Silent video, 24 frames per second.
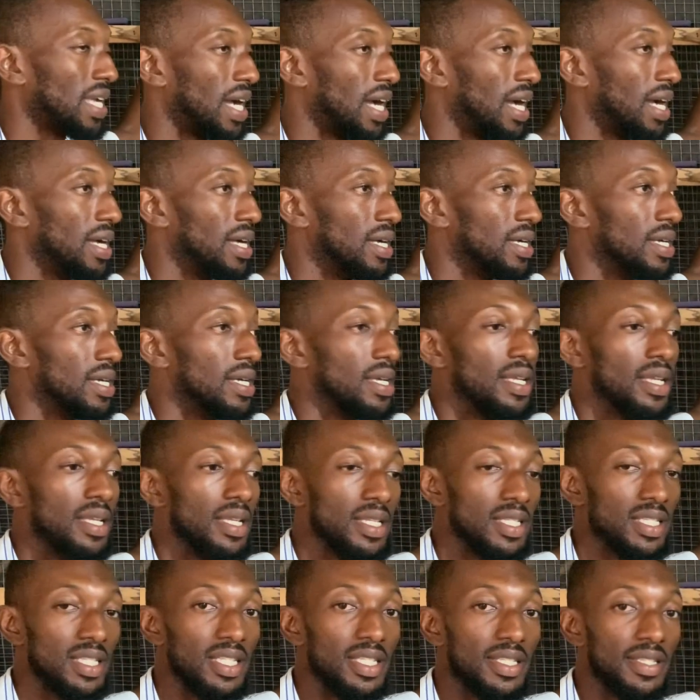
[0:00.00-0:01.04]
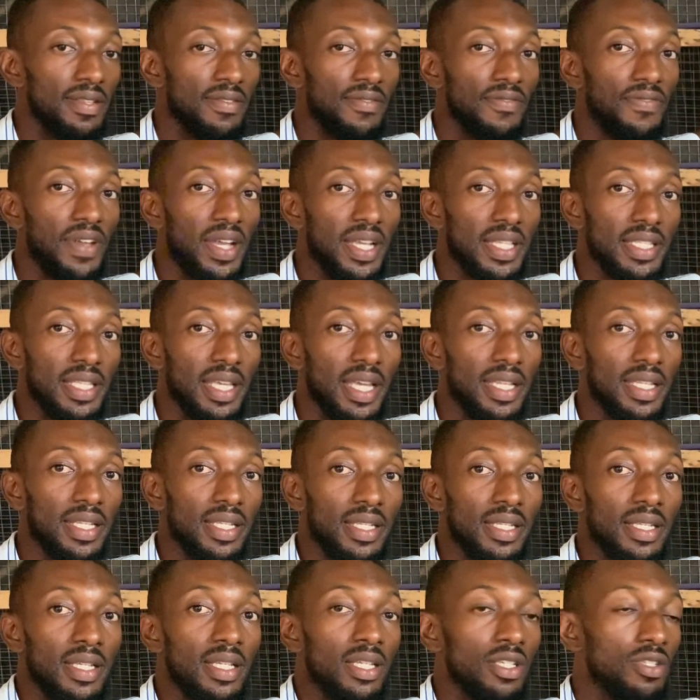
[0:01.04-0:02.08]
because you need to
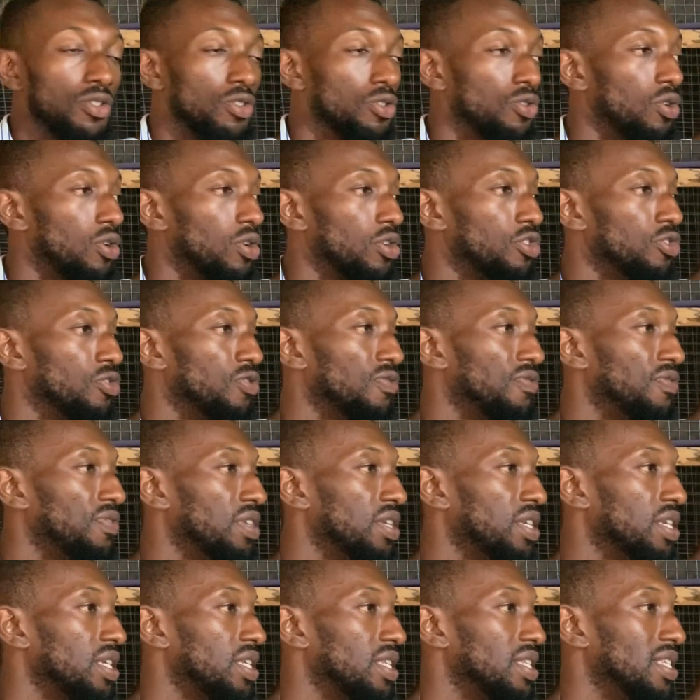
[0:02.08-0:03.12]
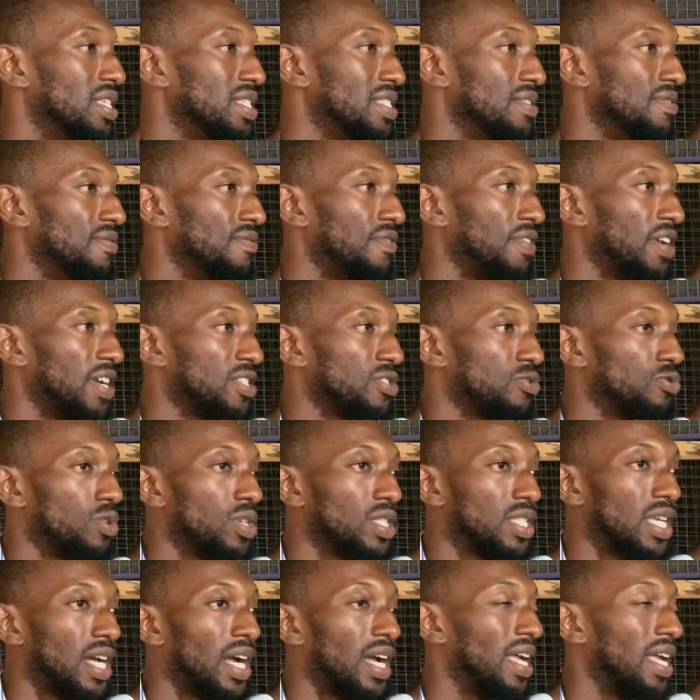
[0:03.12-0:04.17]
disinfect your source water, the incoming water.